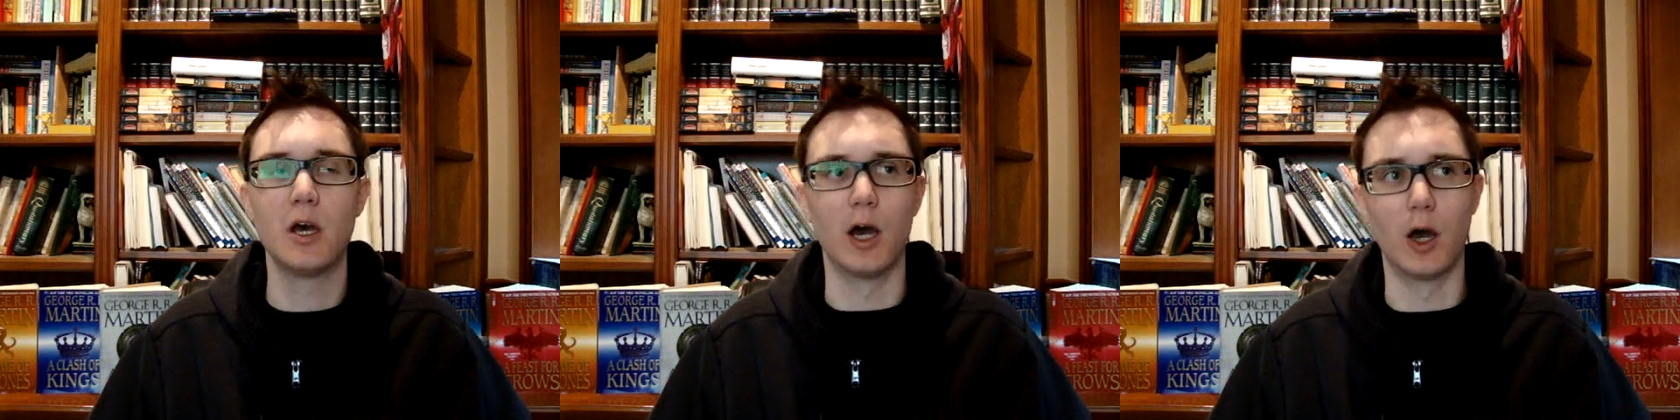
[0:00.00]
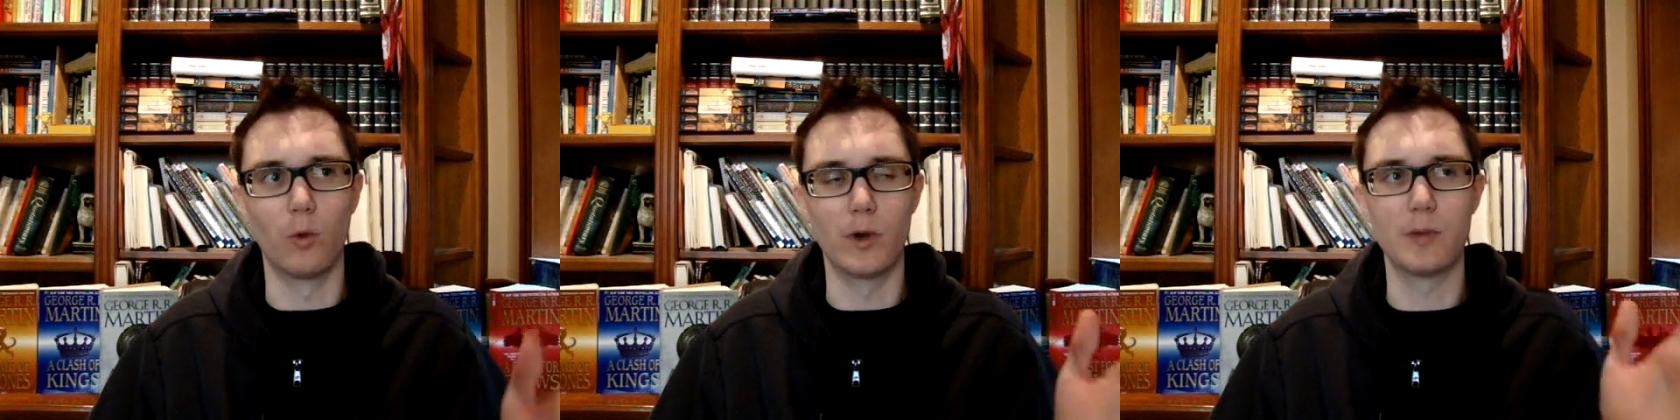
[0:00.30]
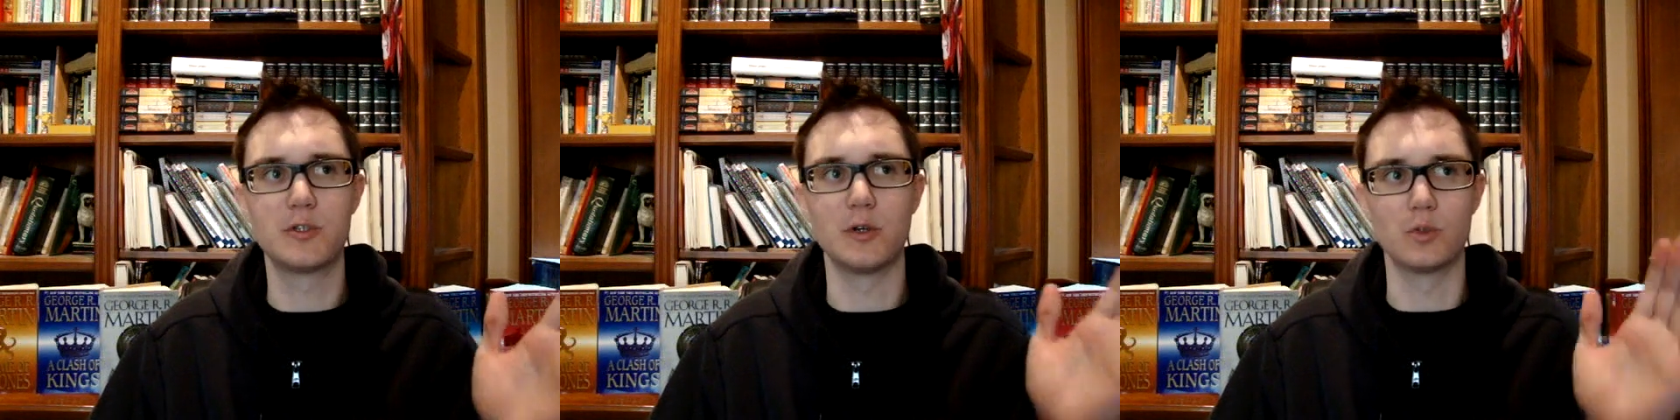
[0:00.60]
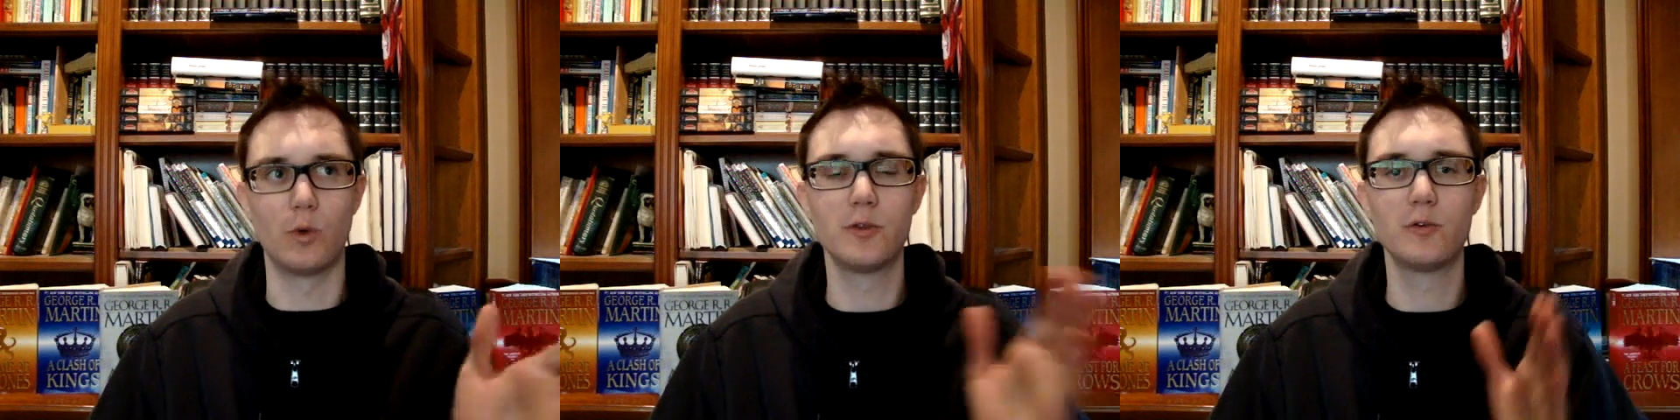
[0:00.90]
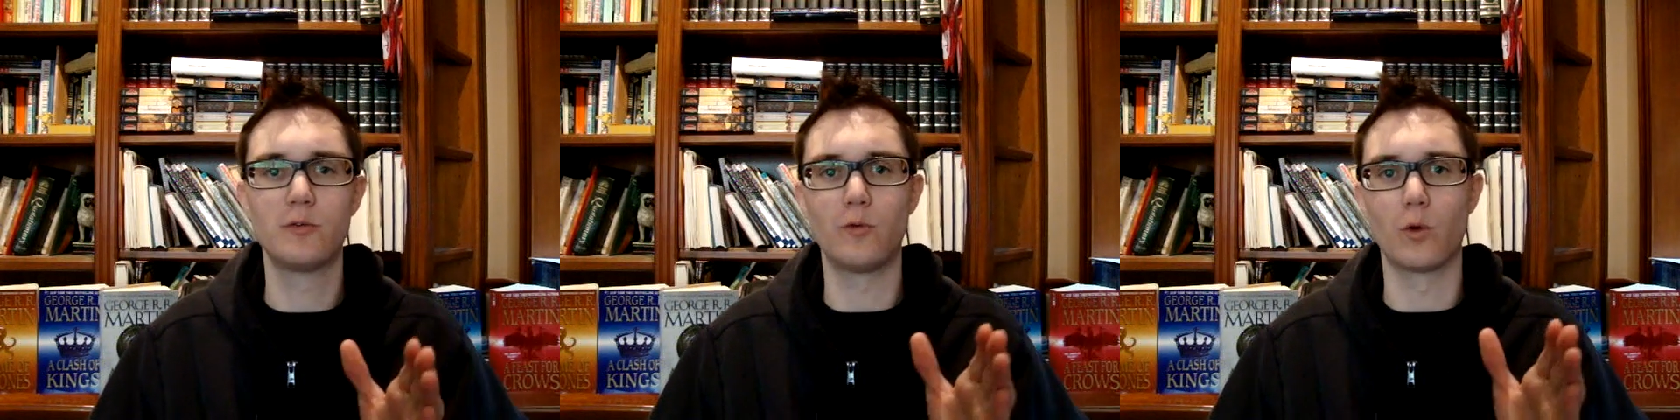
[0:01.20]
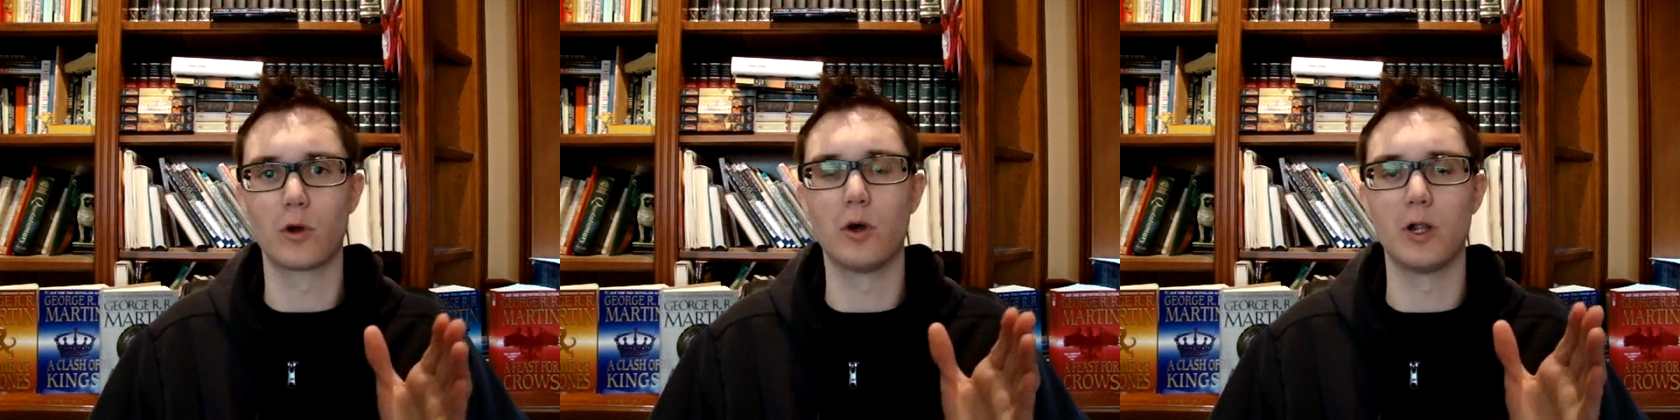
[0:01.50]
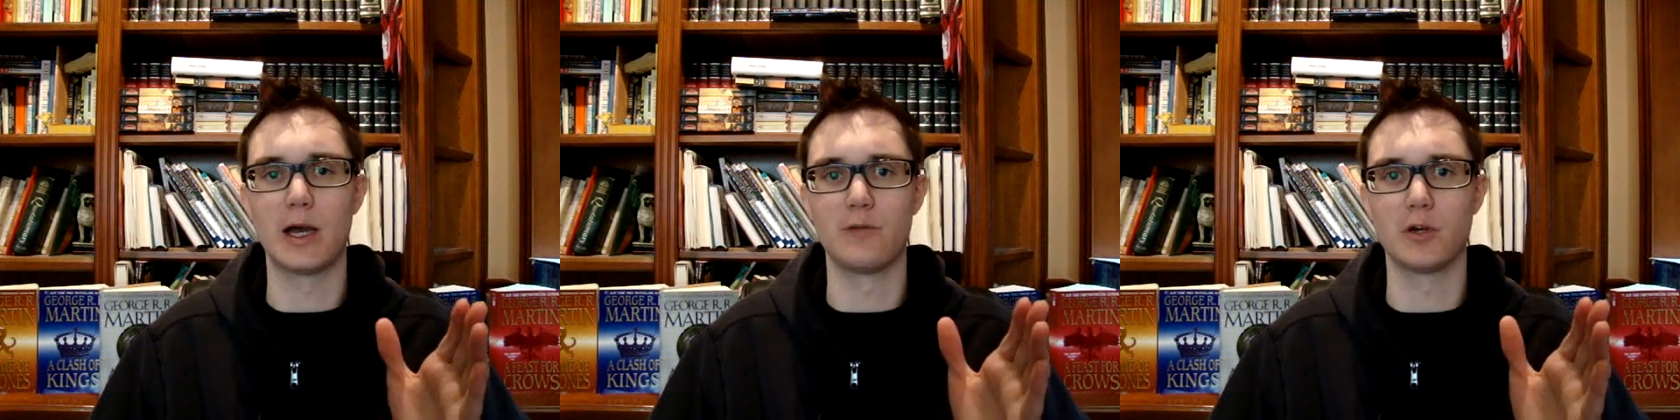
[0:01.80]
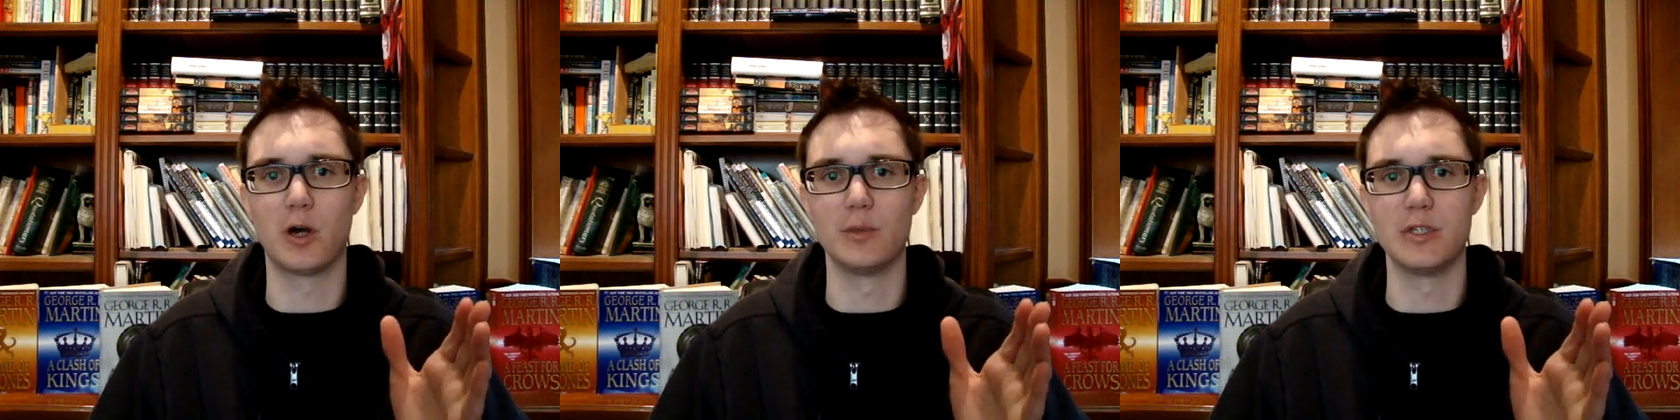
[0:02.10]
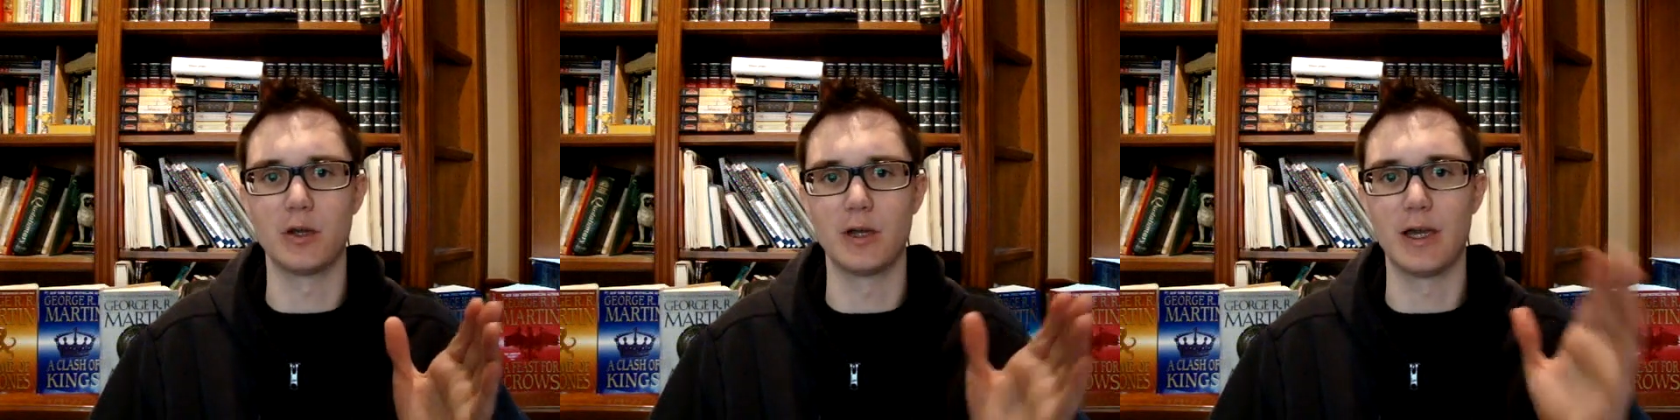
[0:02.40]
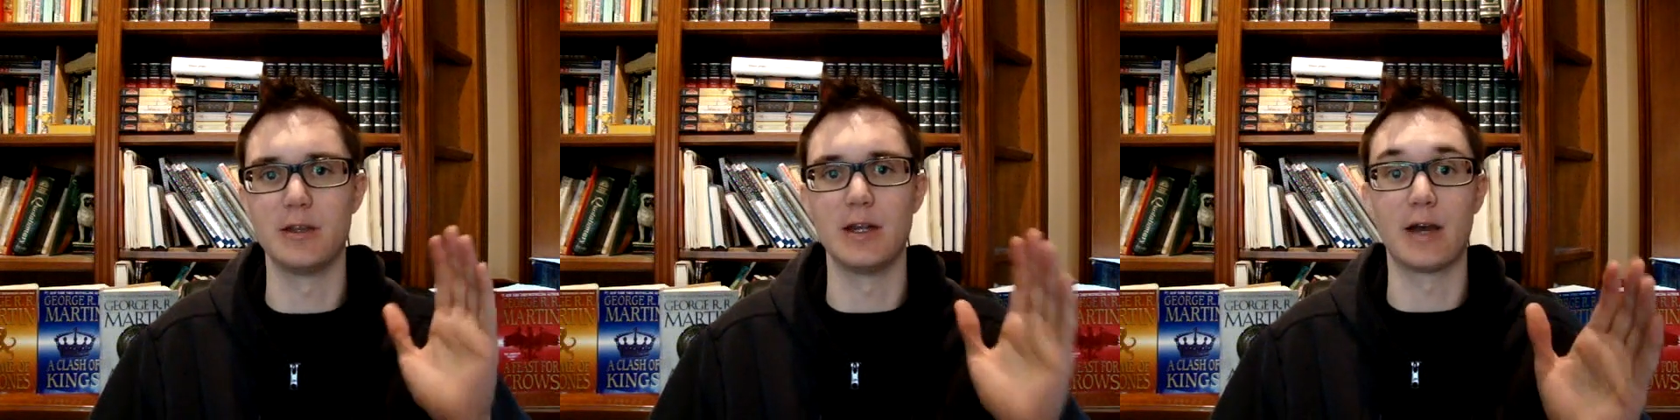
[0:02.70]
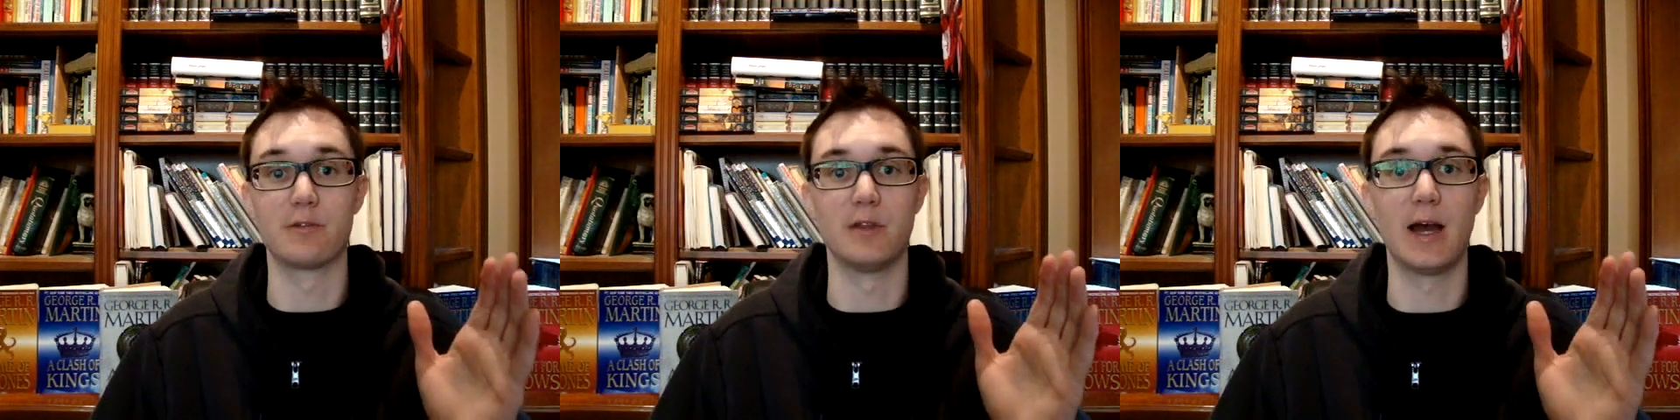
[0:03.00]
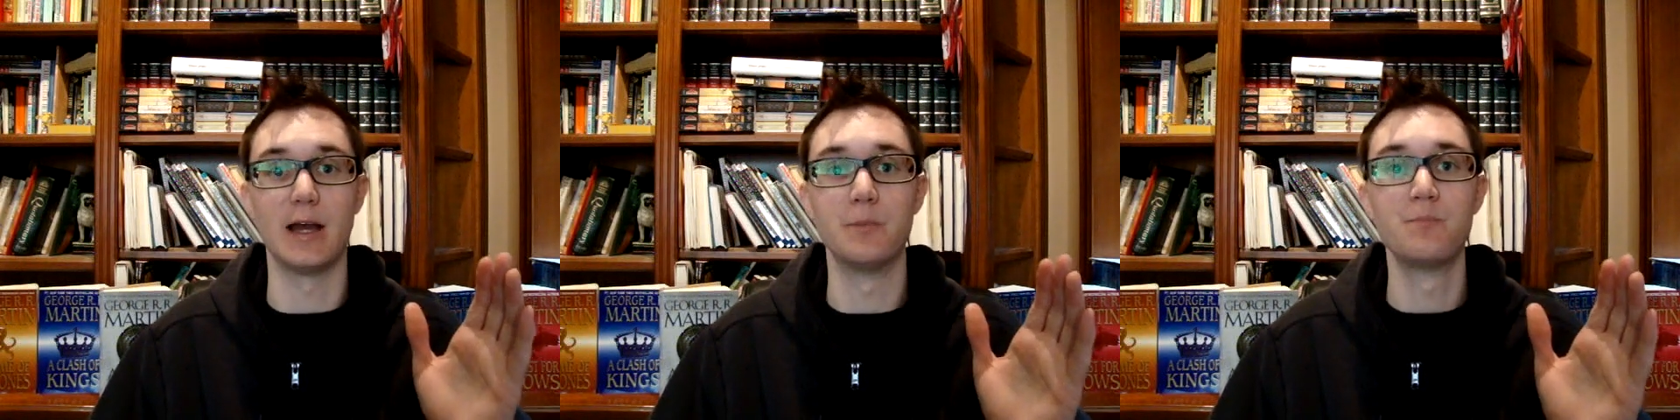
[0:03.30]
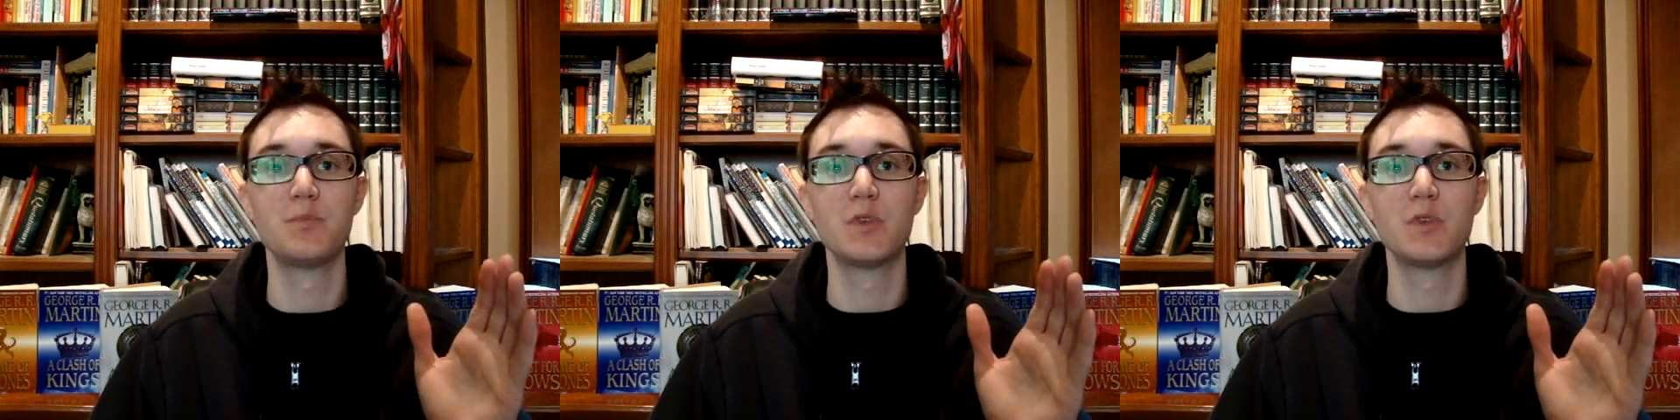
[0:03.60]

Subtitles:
Episodes 1 through 4 all have commentary, and then after that,